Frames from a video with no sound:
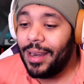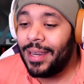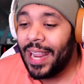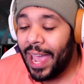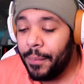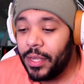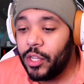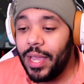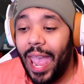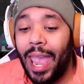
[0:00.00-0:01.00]

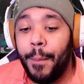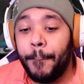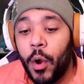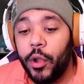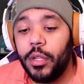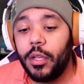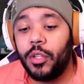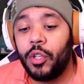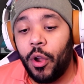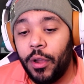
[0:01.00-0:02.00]
damaging a
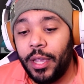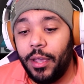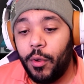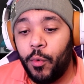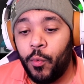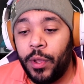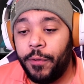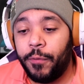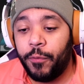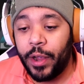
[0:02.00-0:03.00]
marked target
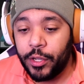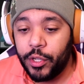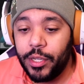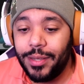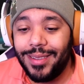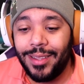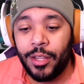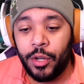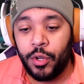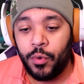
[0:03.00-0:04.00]
refreshes
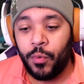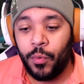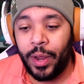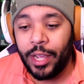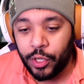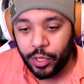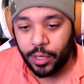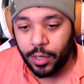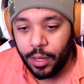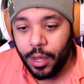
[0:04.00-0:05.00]
the
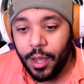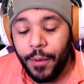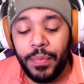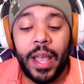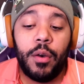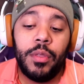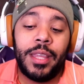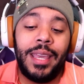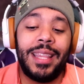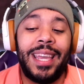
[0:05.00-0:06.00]
duration. Now,
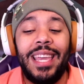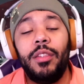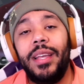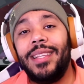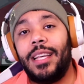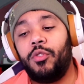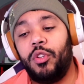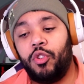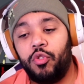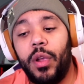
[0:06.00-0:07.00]
the healing is actually
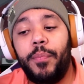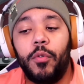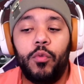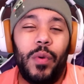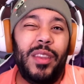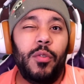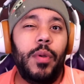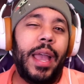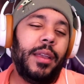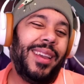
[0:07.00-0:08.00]
tripled when you
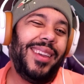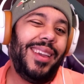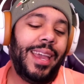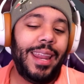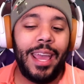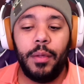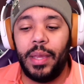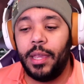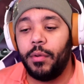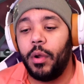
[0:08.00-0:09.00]
hit an
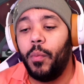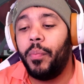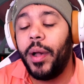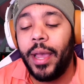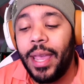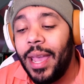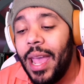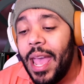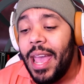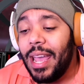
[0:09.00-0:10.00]
enemy hero, but
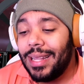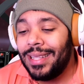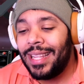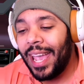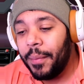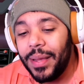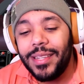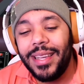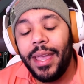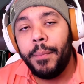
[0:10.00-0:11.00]

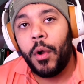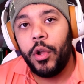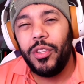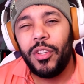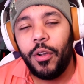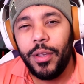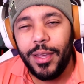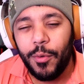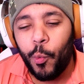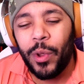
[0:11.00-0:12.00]
damaging a marked
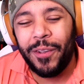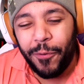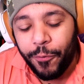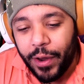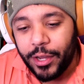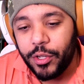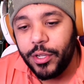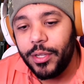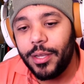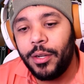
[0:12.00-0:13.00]
target
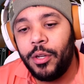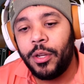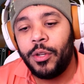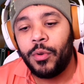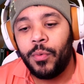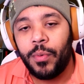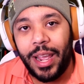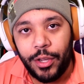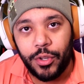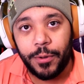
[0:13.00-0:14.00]
refreshes the
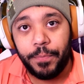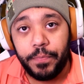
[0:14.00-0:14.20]
duration.